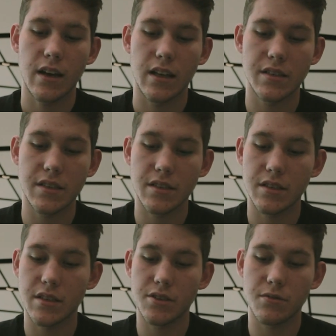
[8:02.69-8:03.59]
This is a
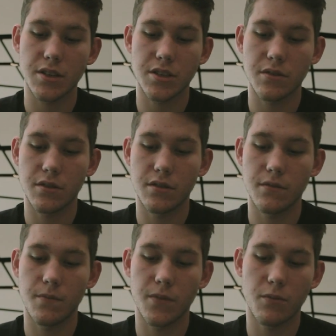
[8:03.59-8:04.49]
situation
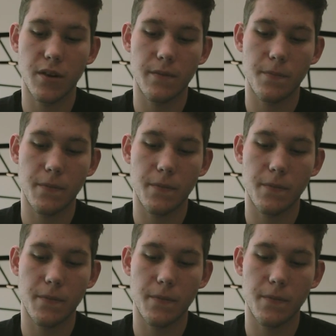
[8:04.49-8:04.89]
where